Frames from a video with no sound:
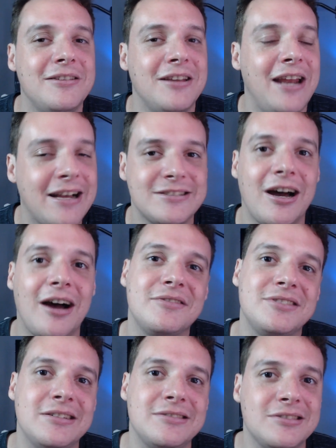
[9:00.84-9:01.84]
the next
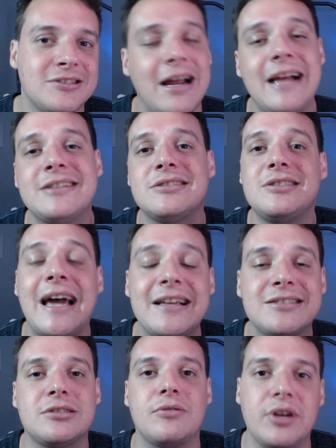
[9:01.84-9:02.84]
offseason. So that's
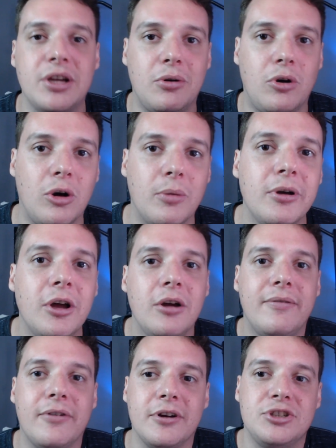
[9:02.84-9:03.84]
that's the real hope
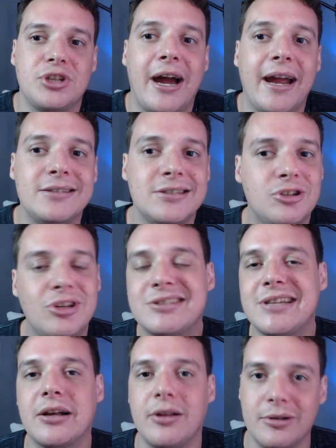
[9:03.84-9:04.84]
for the Giants is you
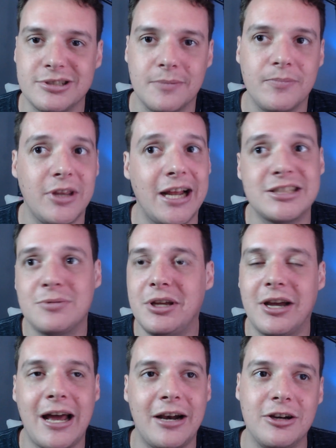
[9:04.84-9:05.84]
just get closer. And that's what you
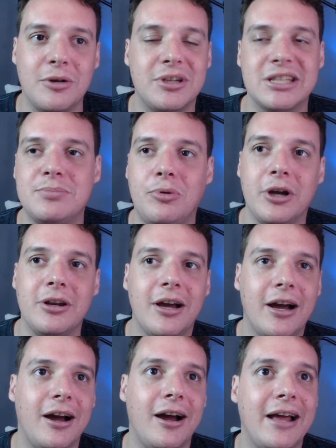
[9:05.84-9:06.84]
got to do at this point.
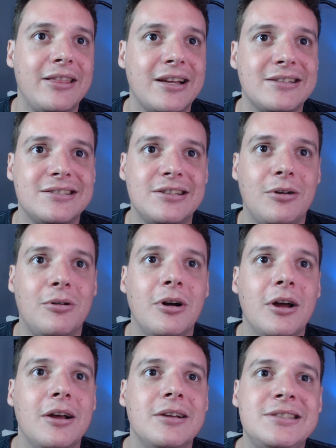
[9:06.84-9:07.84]
Uh, I think it's still
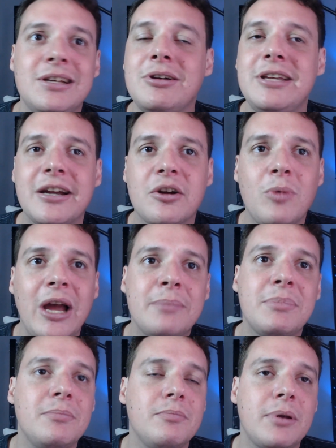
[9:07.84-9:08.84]
still a year away,
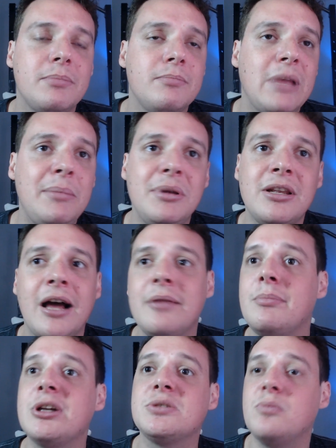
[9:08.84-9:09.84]
but but maybe not
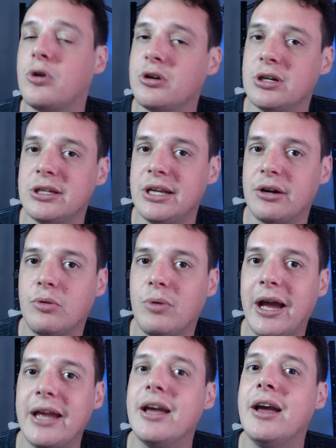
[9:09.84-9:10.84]
much more than a year
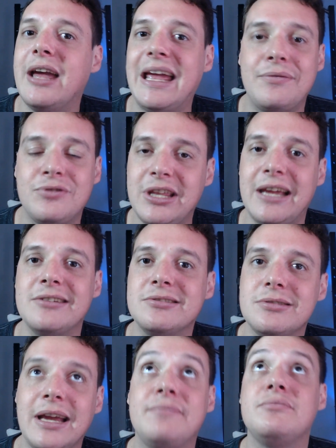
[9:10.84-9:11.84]
away if
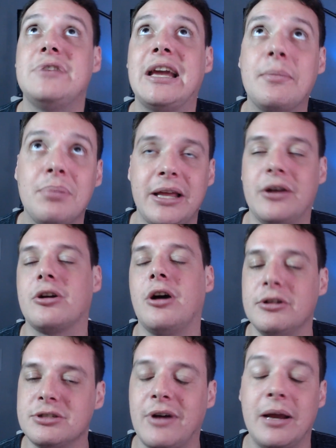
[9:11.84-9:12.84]
things if they can play their
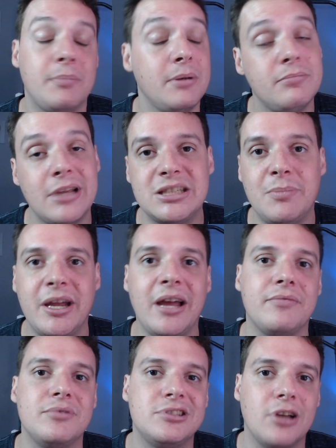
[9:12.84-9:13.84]
cards right. But that's a big
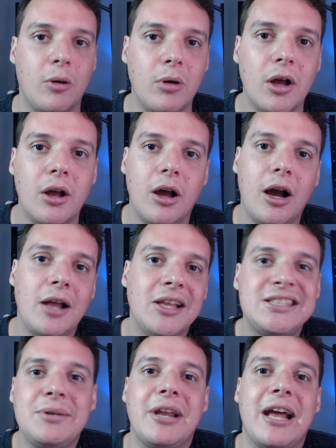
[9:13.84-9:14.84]
if. So uh,
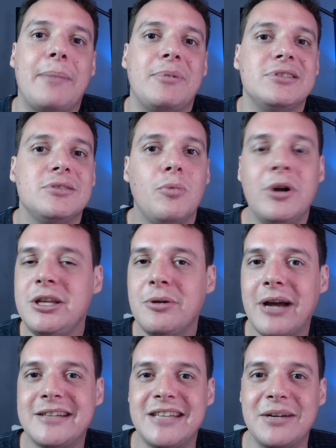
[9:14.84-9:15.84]
let's see what happens. What do you
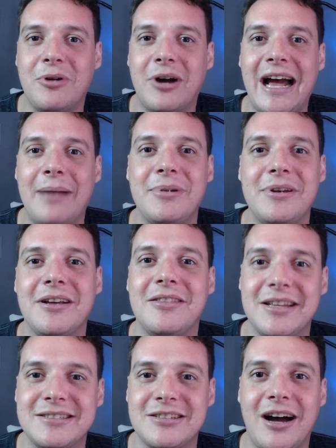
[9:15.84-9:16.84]
guys think will happen
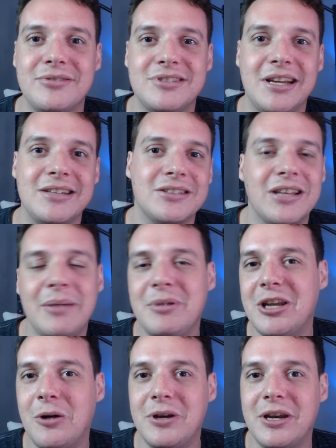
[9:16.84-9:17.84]
this offseason? Let me
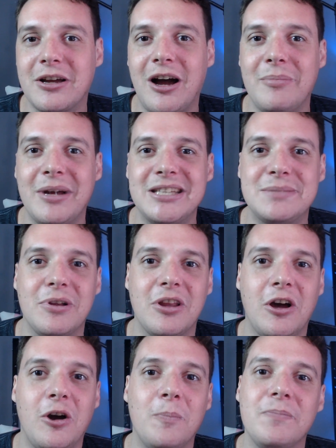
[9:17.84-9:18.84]
know in the comments
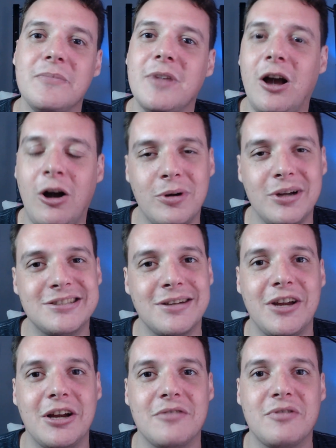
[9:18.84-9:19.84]
below. Always
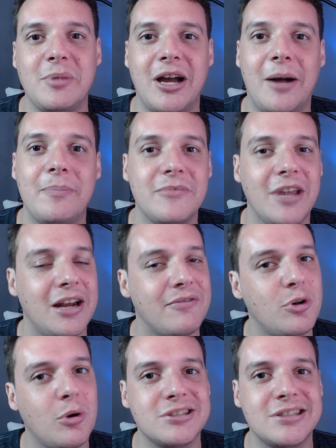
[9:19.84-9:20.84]
love hearing from y'all. And
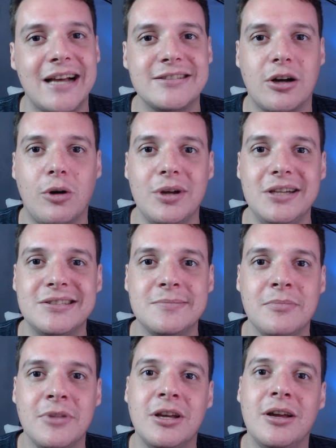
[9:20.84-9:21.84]
of course, as always,
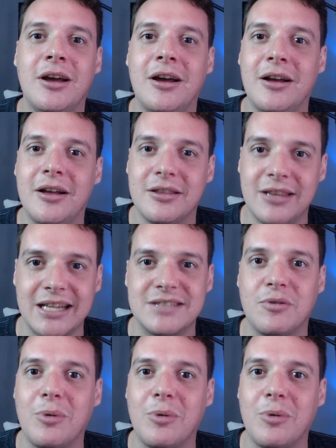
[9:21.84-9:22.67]
thanks for